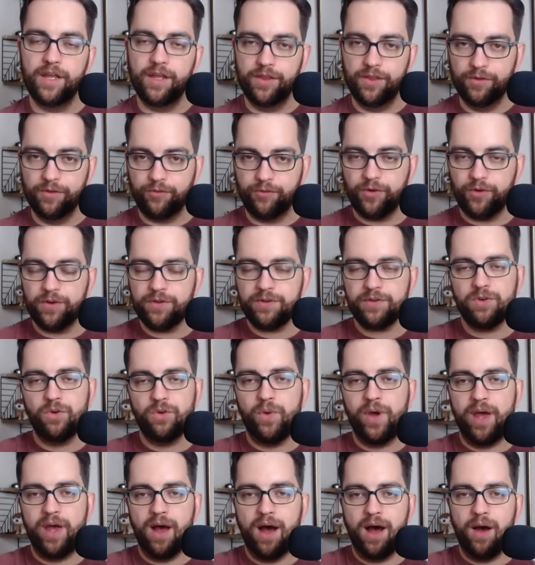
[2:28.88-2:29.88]
the further
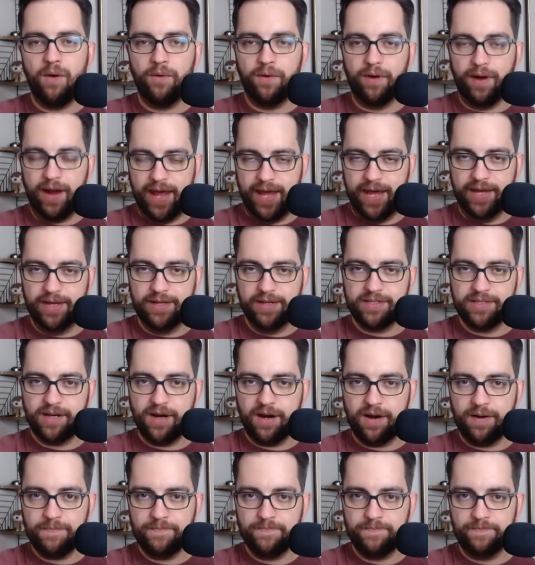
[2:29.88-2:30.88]
away our hands
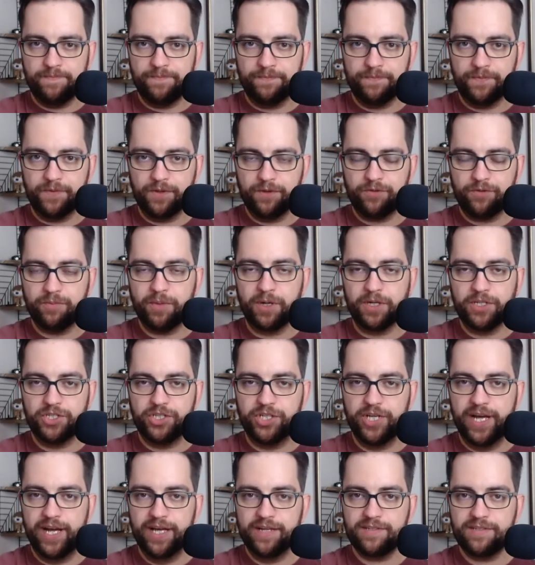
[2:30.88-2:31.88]
are from our
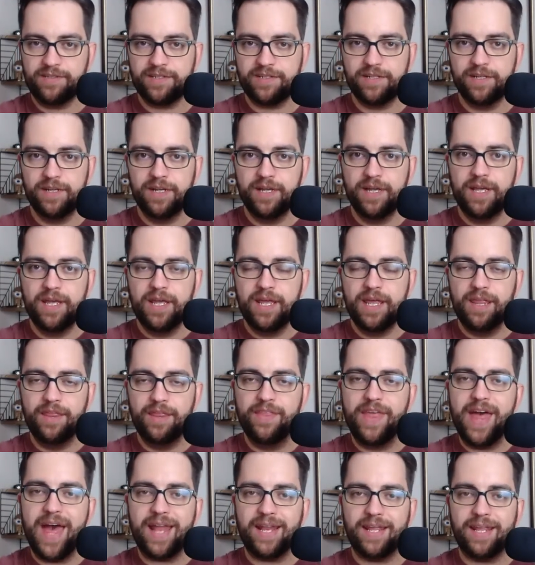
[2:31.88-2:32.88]
chest,
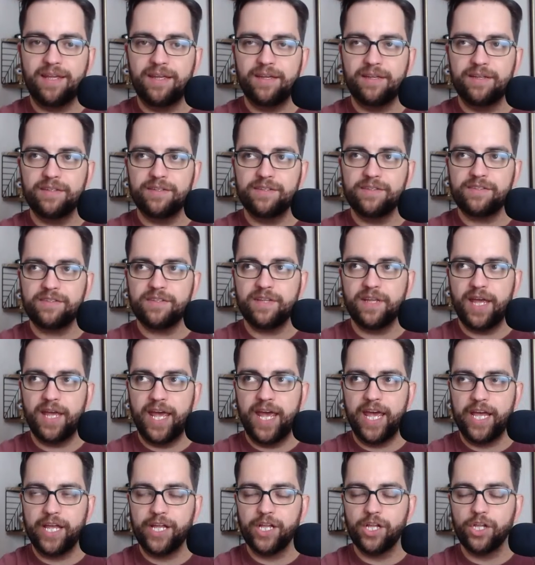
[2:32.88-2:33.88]
that is
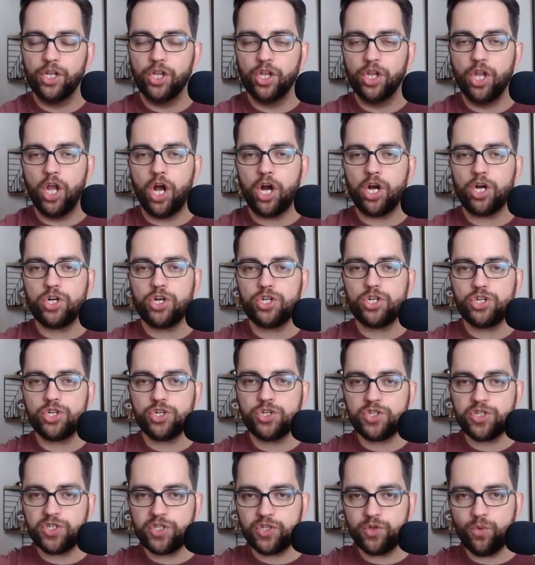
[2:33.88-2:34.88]
a
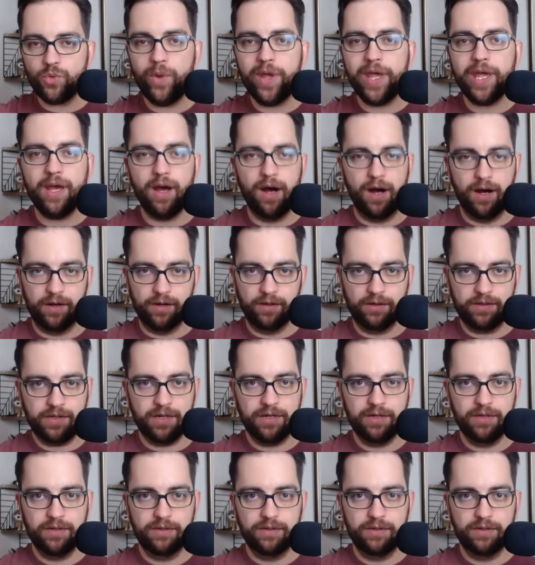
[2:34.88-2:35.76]
larger swing arc,